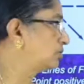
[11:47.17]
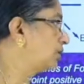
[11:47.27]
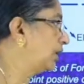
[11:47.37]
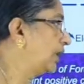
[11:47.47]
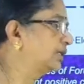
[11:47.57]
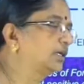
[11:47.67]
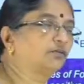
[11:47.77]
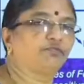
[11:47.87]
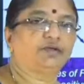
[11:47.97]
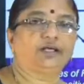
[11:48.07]
or
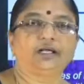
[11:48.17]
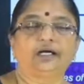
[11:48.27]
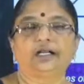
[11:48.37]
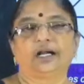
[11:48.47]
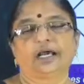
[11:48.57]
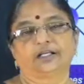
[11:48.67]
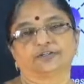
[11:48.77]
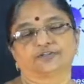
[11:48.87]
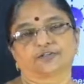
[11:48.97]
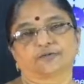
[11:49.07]
electric field
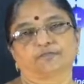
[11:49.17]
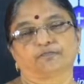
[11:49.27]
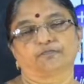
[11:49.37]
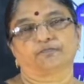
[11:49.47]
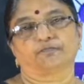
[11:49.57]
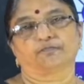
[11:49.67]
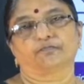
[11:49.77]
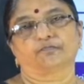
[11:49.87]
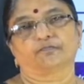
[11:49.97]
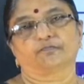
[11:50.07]
lines.
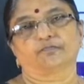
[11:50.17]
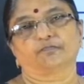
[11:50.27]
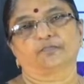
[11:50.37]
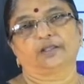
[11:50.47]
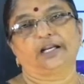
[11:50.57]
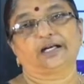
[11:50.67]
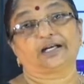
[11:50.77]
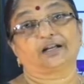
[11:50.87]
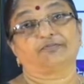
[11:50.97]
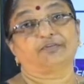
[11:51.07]

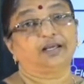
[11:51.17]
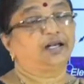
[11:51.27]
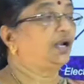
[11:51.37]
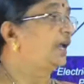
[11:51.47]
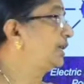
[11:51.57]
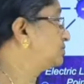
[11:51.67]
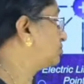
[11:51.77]
Electric field lines